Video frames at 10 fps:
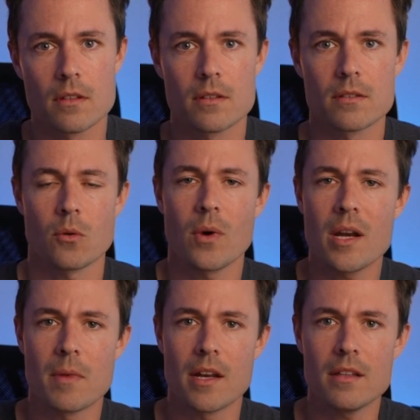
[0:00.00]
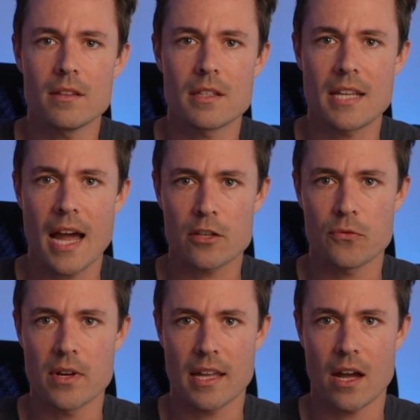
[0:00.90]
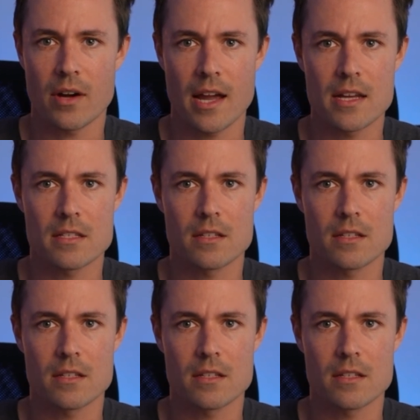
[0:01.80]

So wait a minute, the tax-free account has